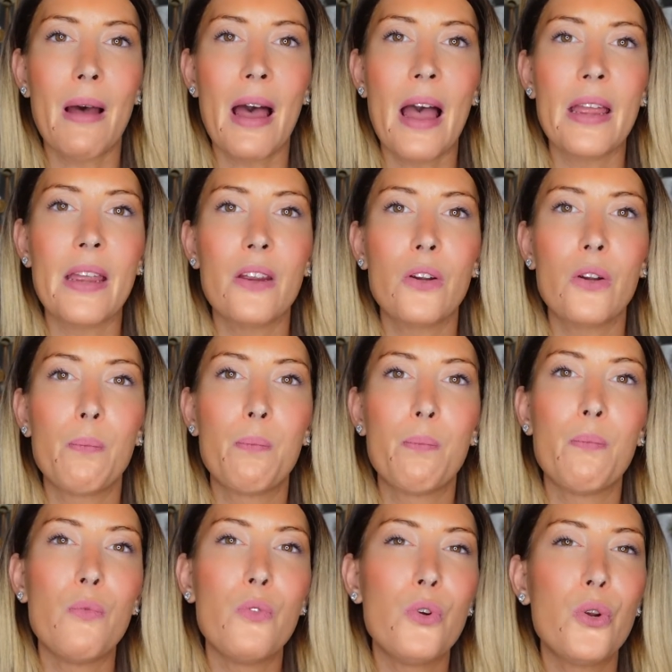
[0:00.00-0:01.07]
my,
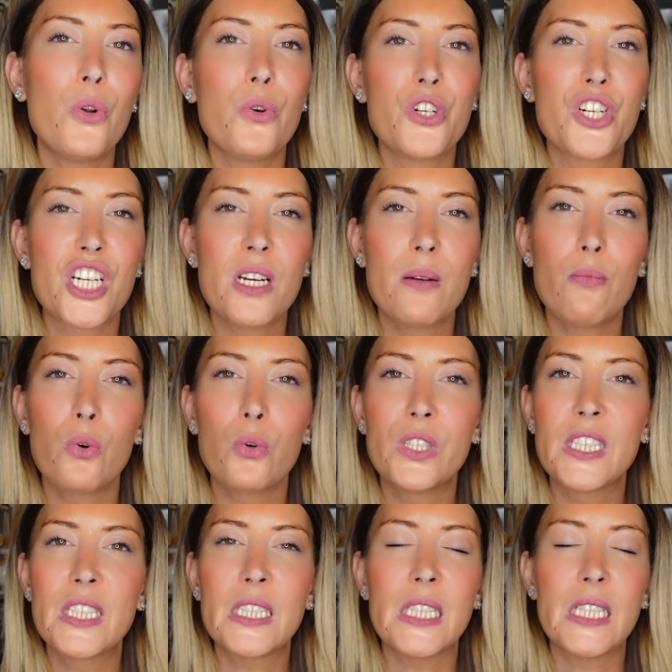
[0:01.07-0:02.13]
you know, gym
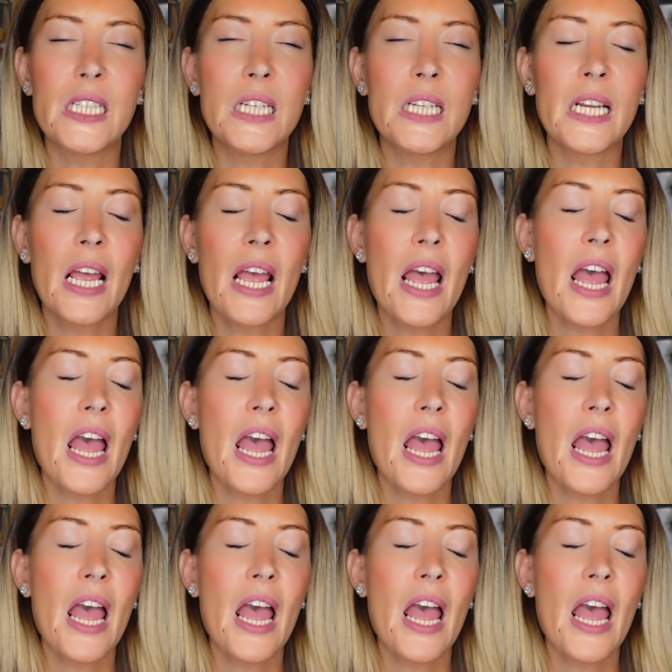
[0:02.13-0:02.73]
routine,